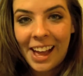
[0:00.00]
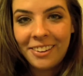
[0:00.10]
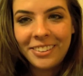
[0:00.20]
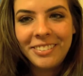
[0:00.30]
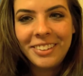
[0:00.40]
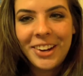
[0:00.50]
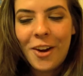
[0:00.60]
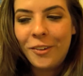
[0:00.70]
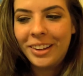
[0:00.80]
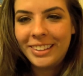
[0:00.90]
I don't even
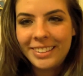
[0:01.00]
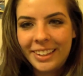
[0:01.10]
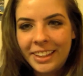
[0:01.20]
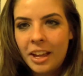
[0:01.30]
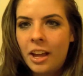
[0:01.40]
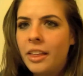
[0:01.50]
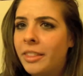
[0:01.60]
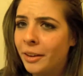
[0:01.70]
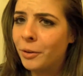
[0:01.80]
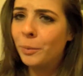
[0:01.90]
know. It's like
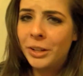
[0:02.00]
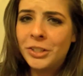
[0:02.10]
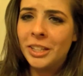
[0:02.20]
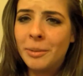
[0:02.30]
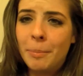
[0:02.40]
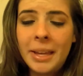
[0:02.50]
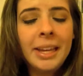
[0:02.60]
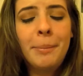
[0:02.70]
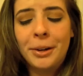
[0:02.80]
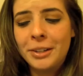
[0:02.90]
they were wishing
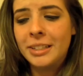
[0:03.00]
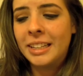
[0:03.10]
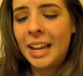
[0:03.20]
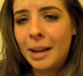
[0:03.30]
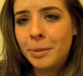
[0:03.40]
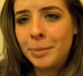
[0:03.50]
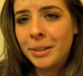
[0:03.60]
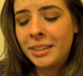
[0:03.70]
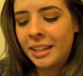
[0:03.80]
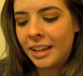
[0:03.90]
me personally a happy
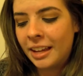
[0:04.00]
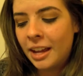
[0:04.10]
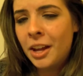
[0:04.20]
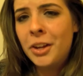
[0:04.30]
birthday.